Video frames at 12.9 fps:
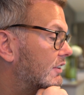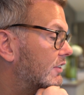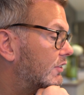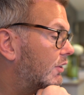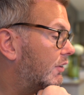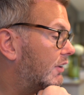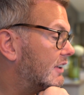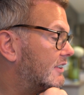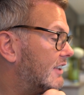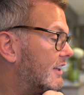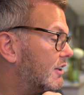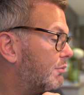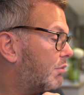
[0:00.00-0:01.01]
So I'm going to
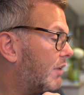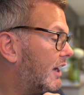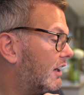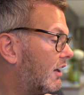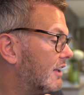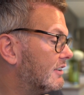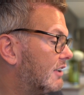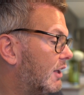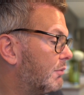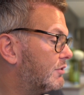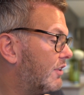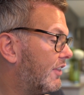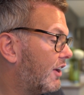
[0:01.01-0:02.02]
set the brake lights
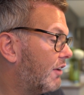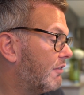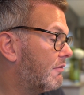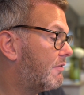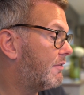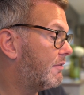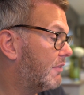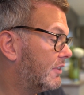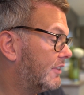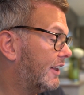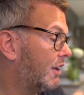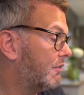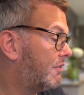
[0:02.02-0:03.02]
up so they don't
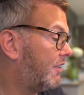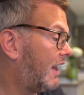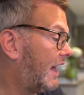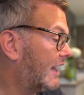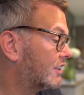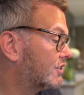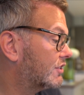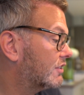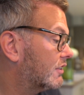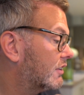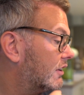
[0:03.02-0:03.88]
flash.